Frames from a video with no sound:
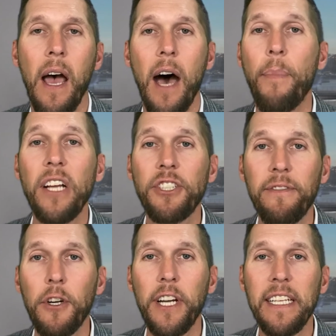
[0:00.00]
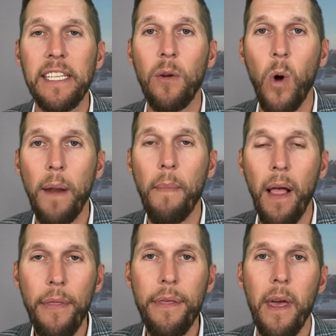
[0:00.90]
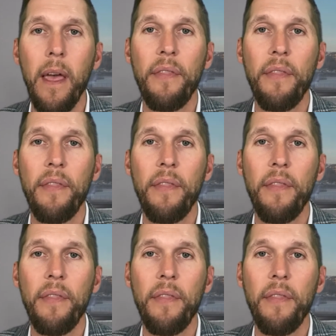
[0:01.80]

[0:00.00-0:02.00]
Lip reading: a bunch of earnings in one month,